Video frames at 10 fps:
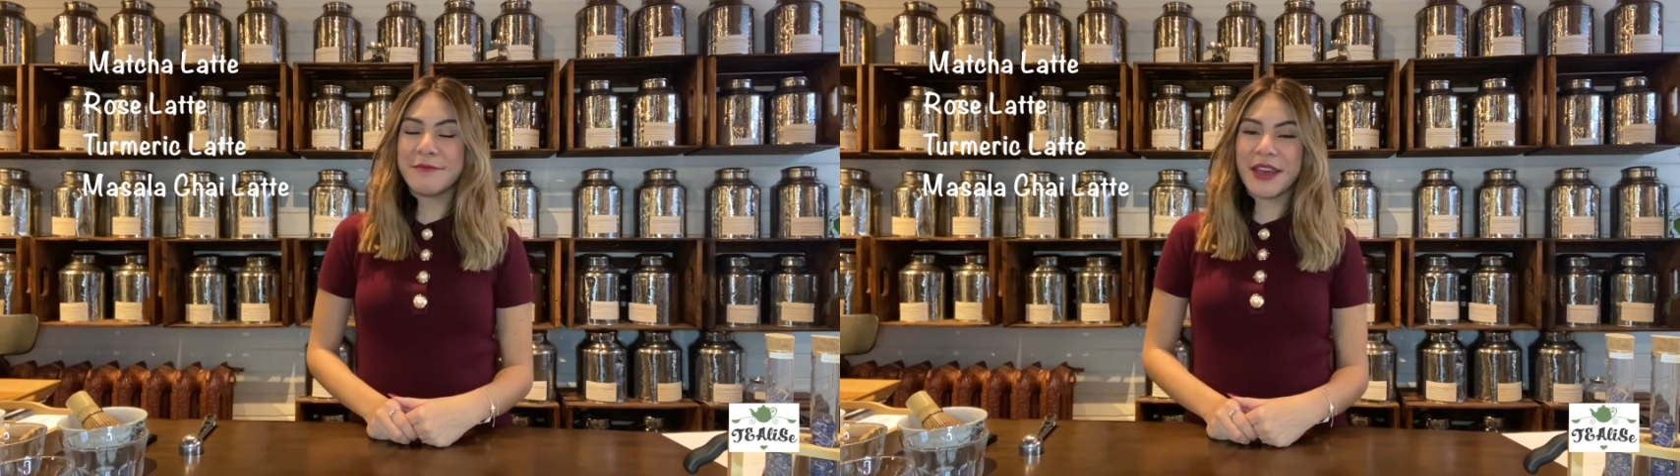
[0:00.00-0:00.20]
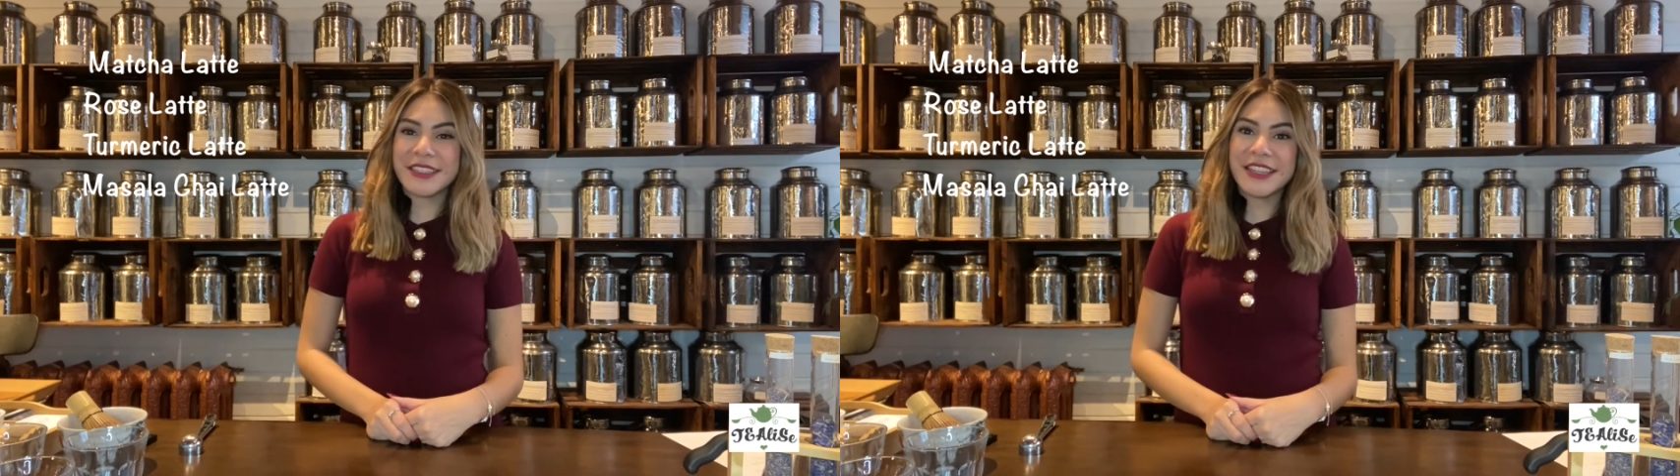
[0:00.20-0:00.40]

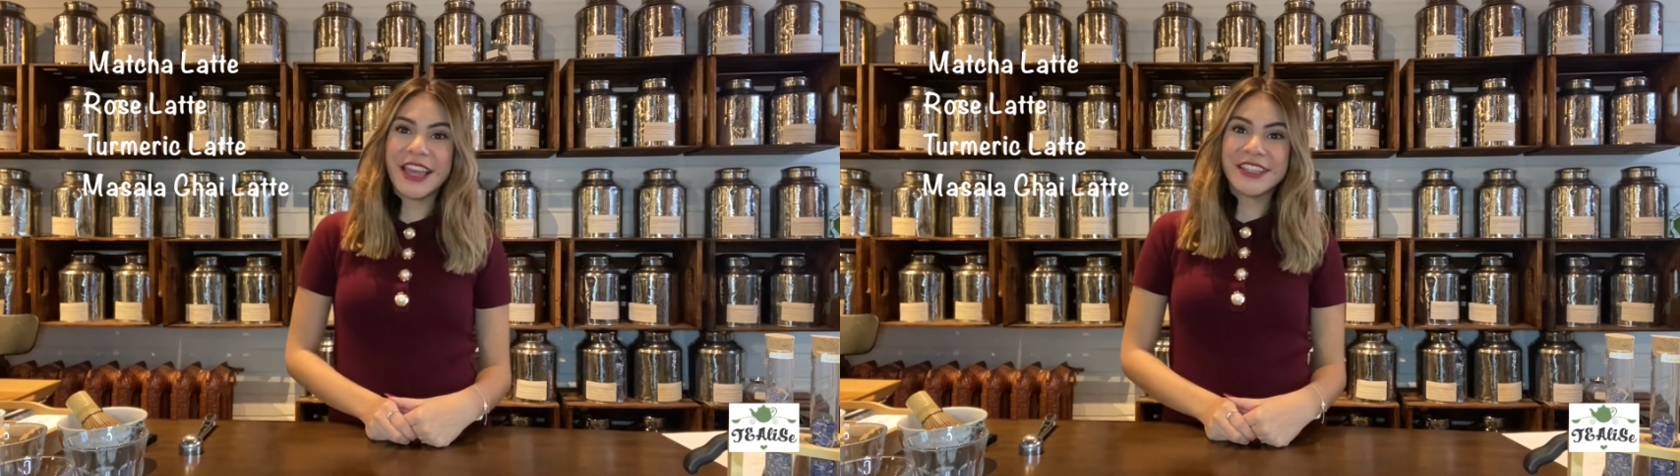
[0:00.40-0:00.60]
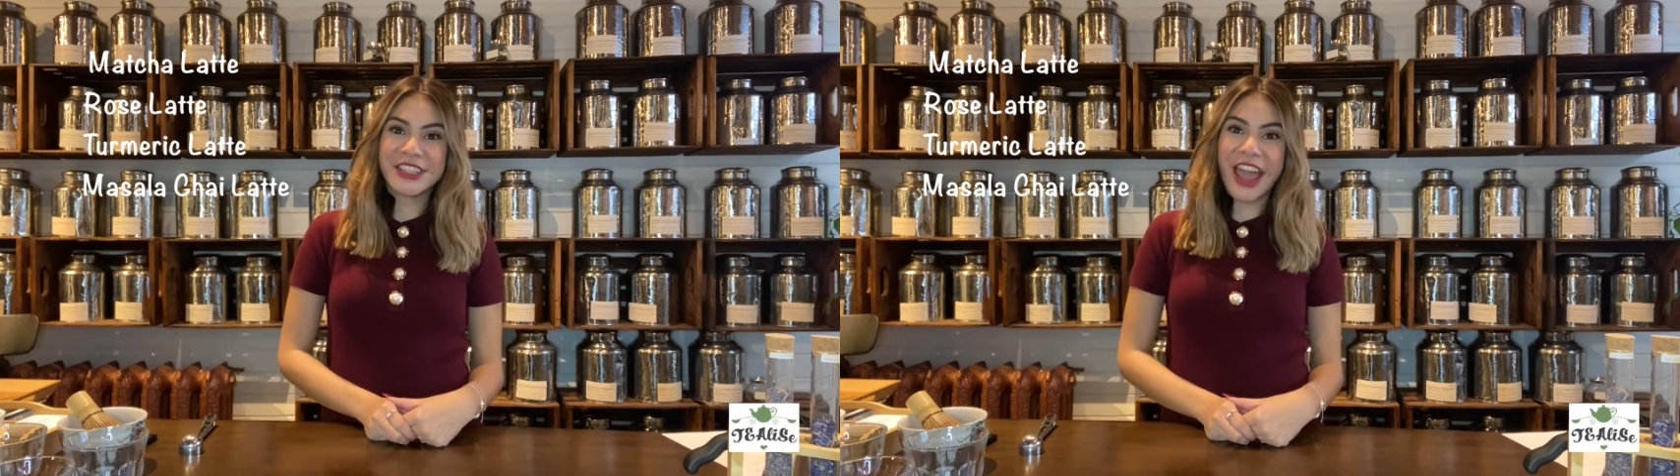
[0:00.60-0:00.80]

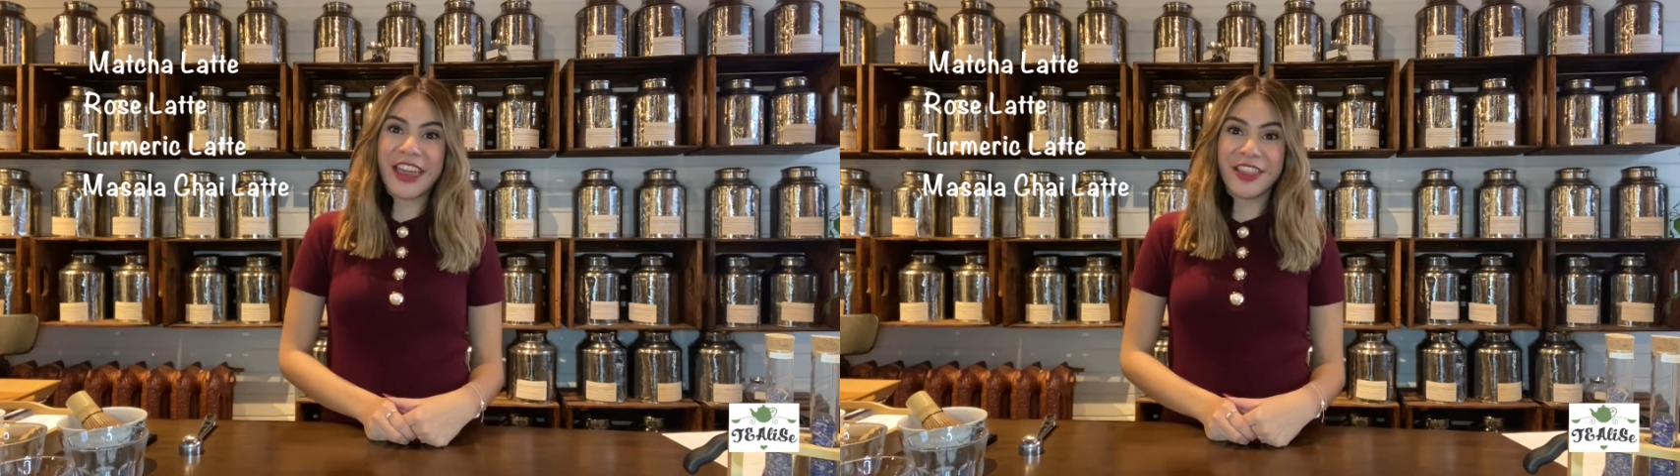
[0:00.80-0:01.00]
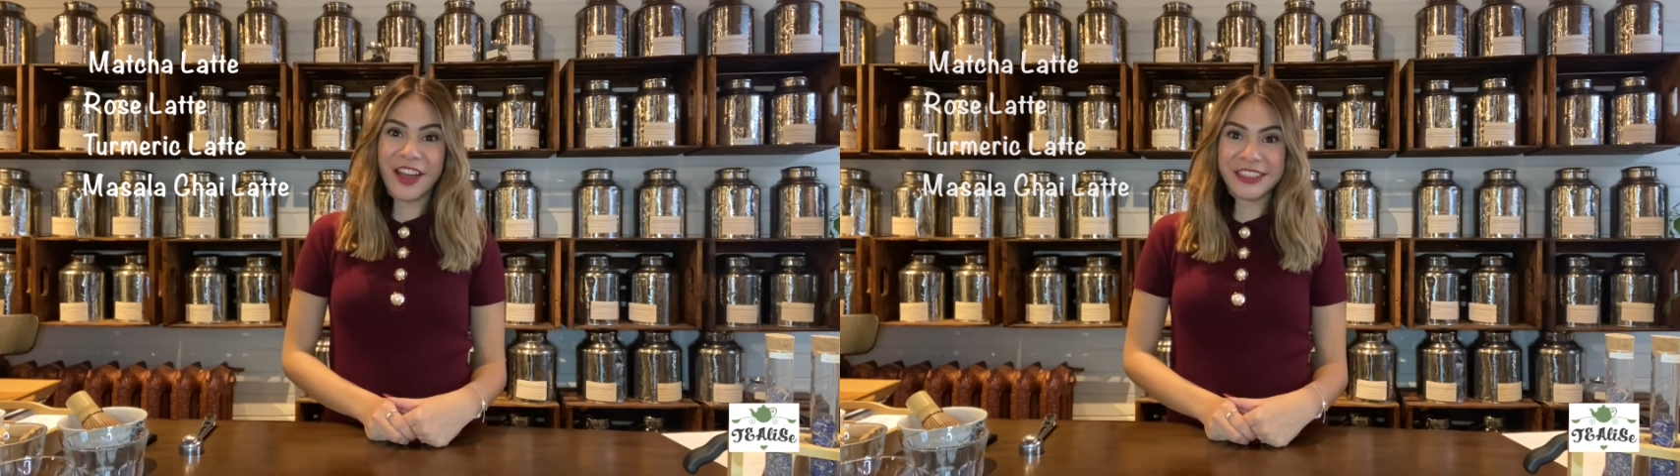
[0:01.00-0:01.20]
Masala
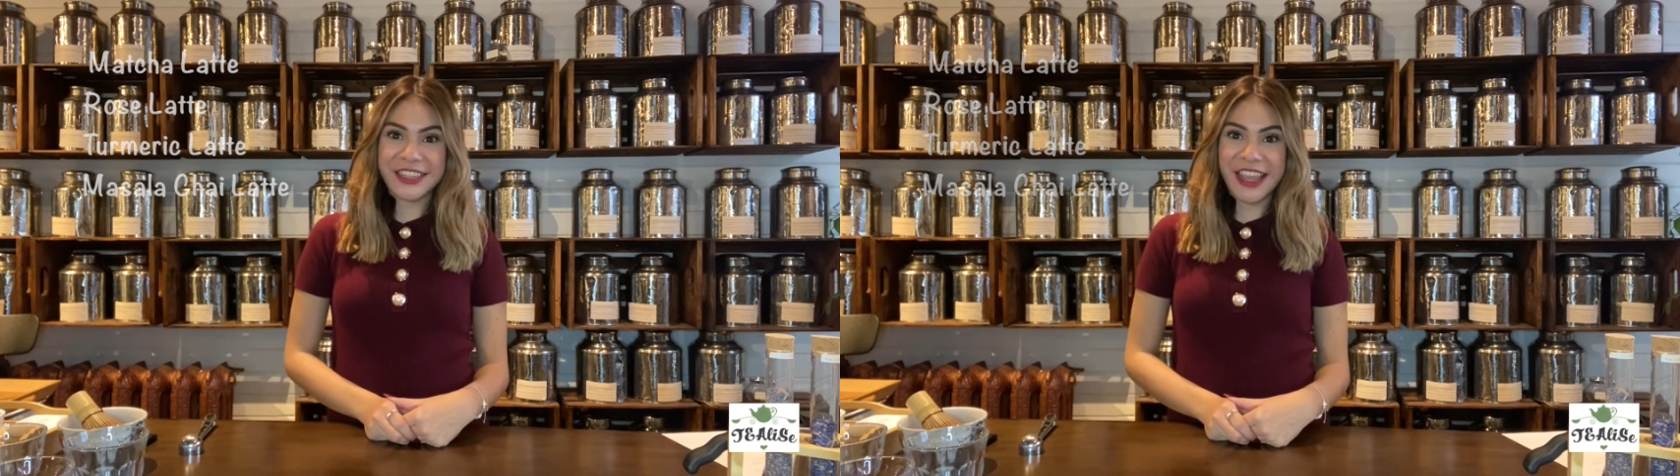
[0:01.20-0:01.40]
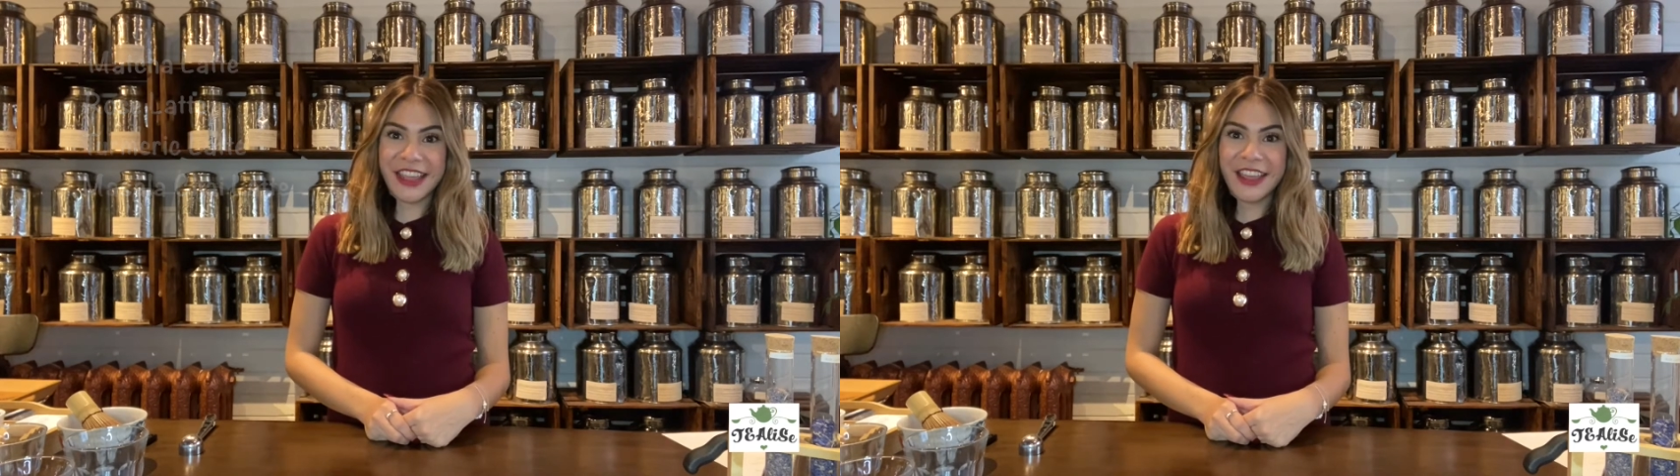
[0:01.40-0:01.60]
Chai
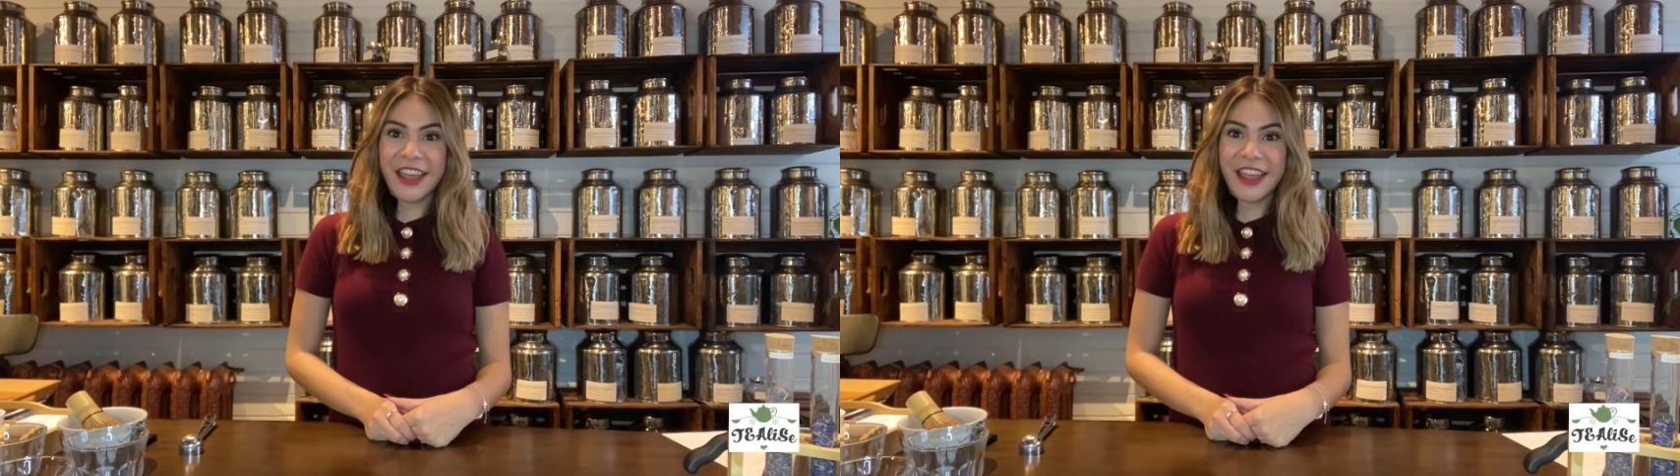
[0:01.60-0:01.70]
Latte.